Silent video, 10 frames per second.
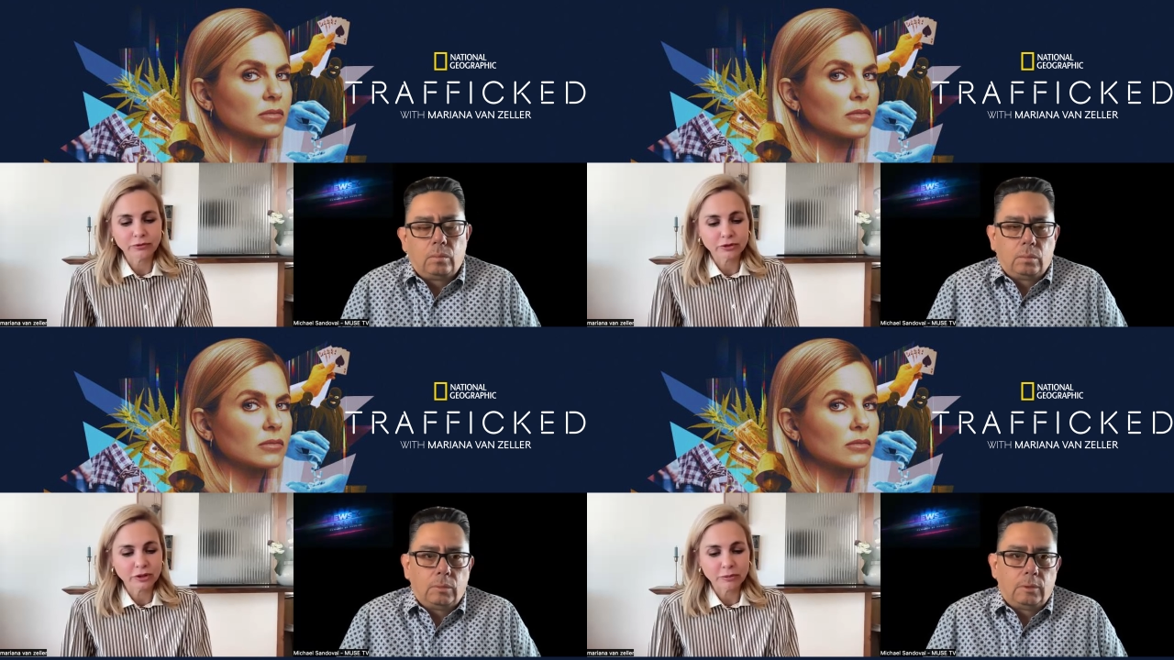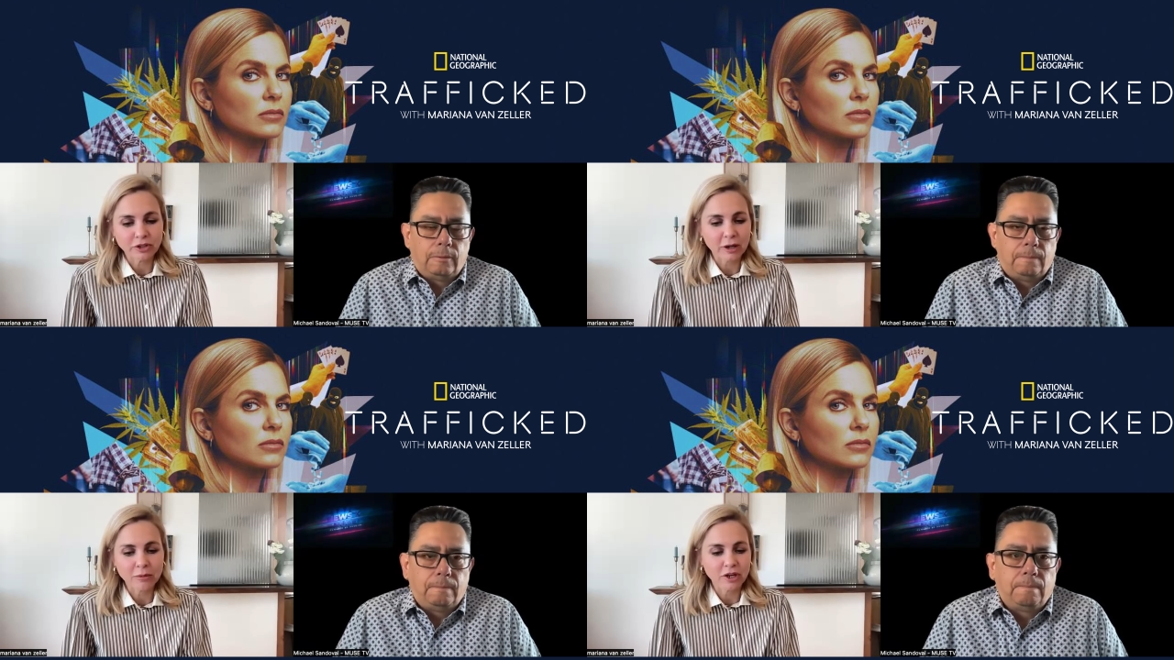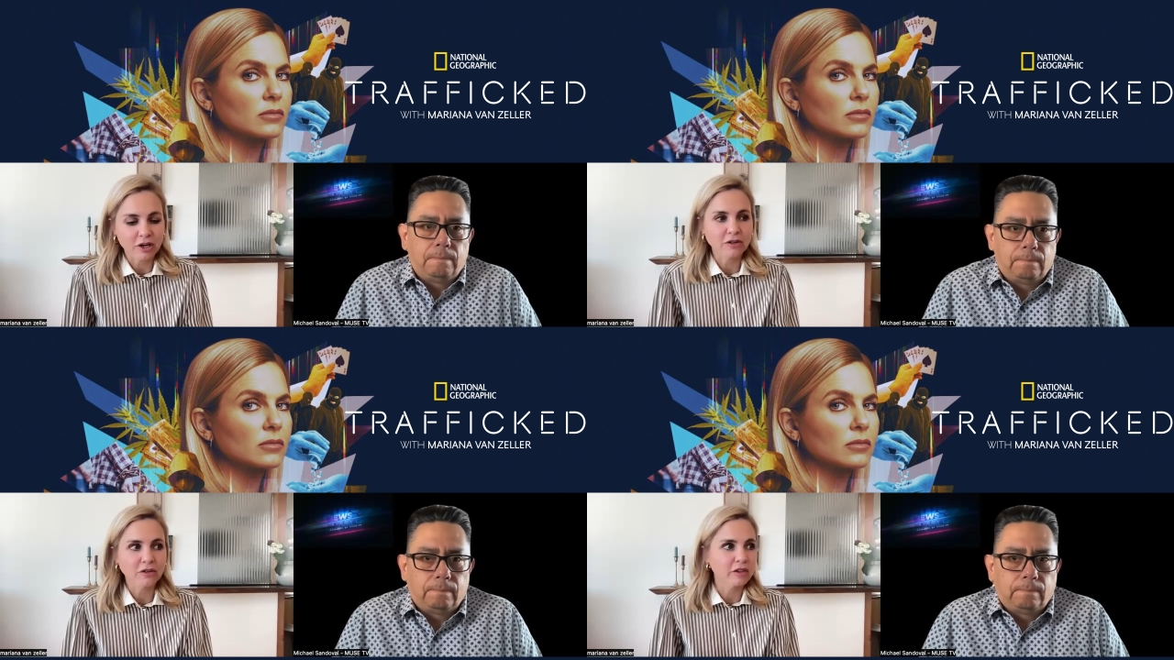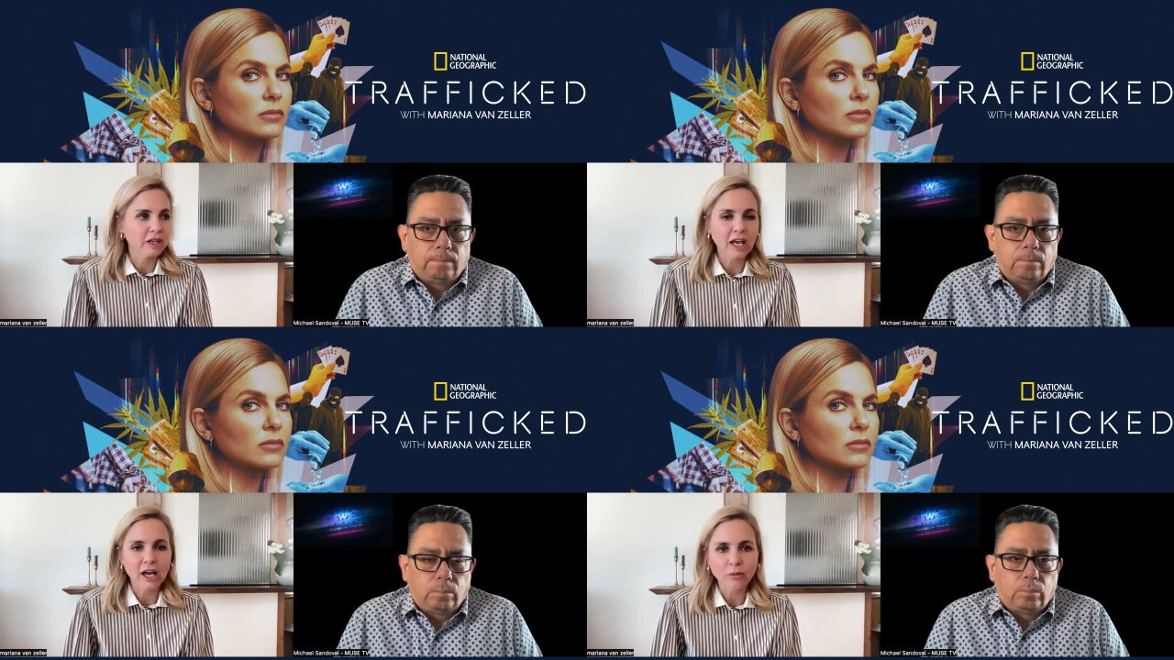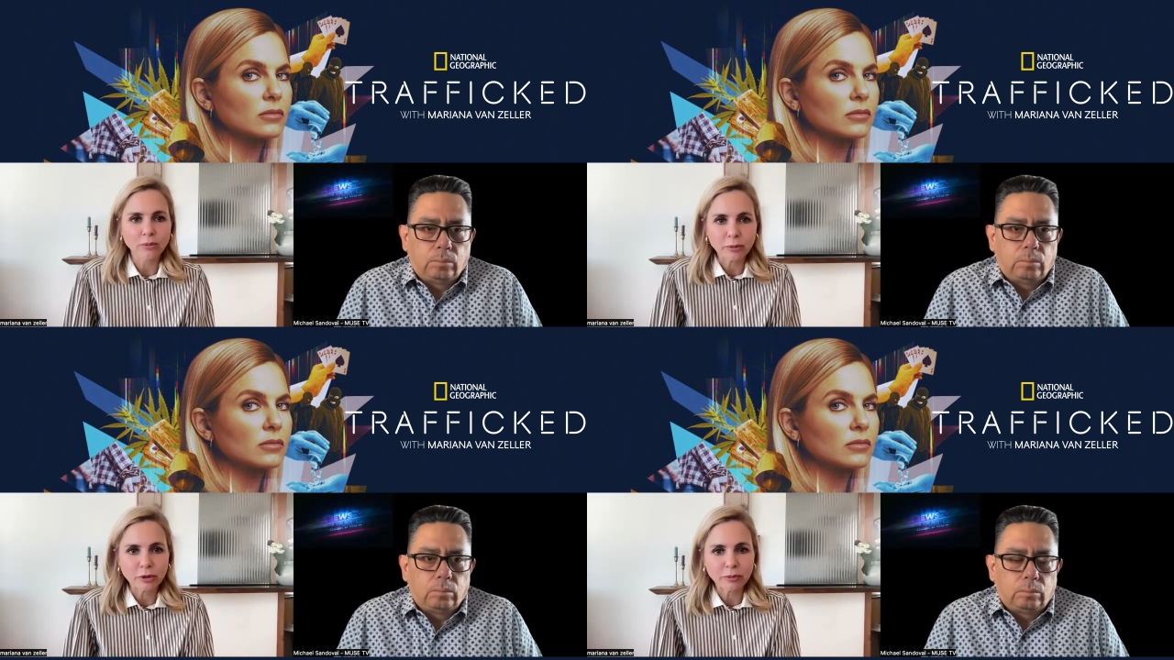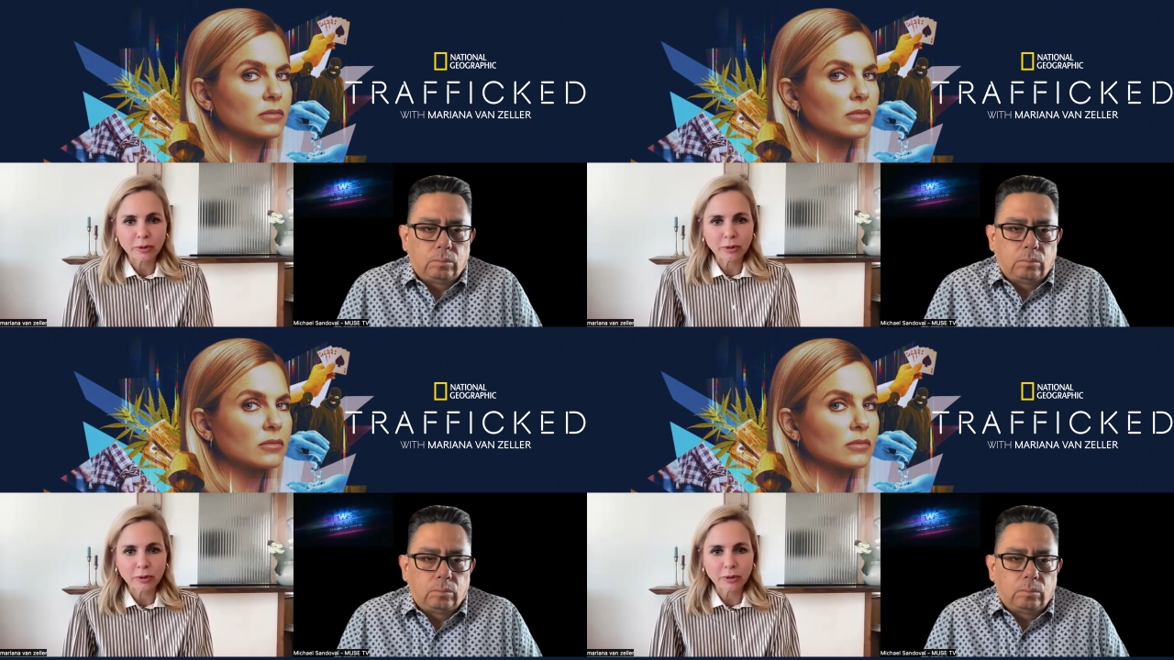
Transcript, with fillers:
Speaker 1: some time there and seeing how people are